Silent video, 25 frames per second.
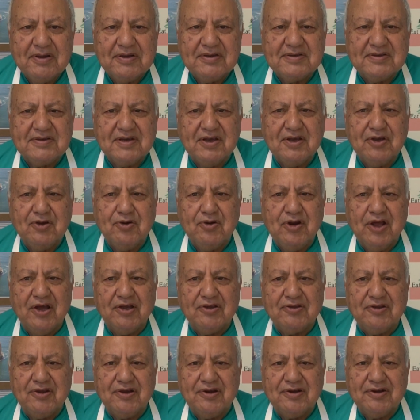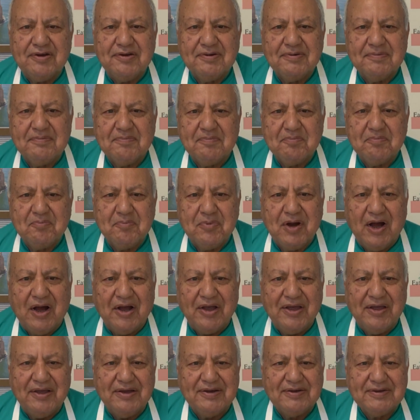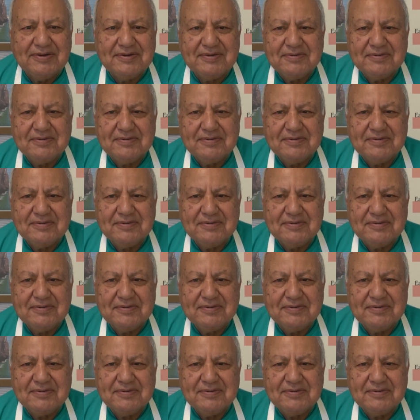See you later. Bye.